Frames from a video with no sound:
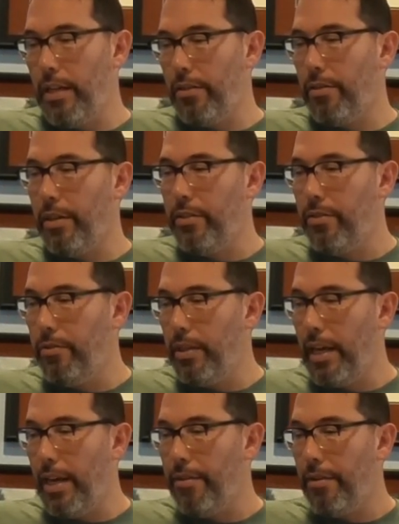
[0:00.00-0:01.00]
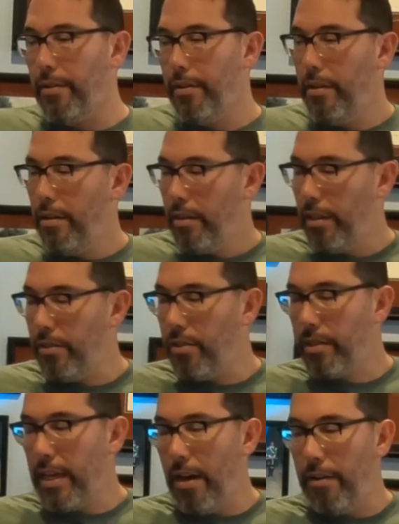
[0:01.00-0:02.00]
and 32 together. Let's
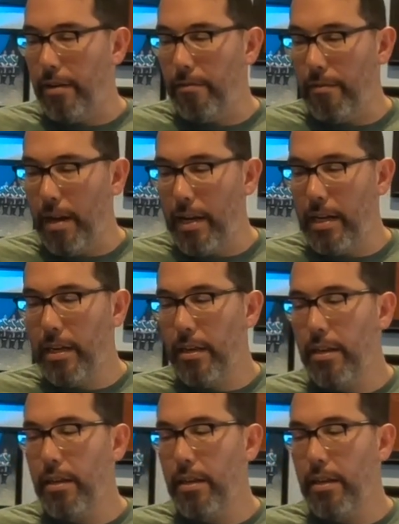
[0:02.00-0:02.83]
just count it. Ready?